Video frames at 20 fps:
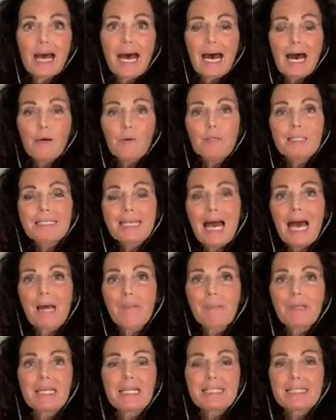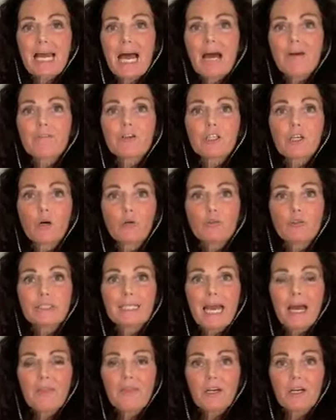How does happiness ever go
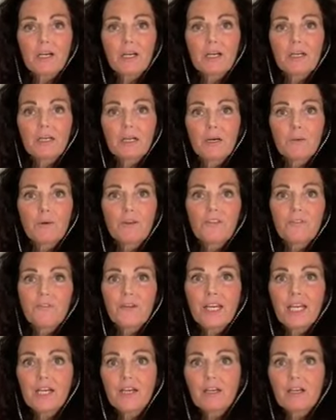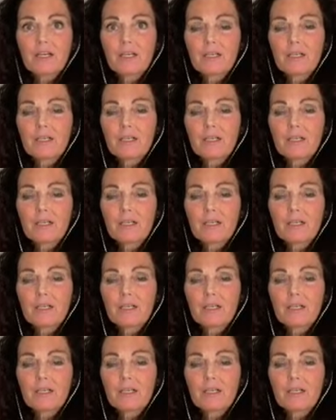together with fear?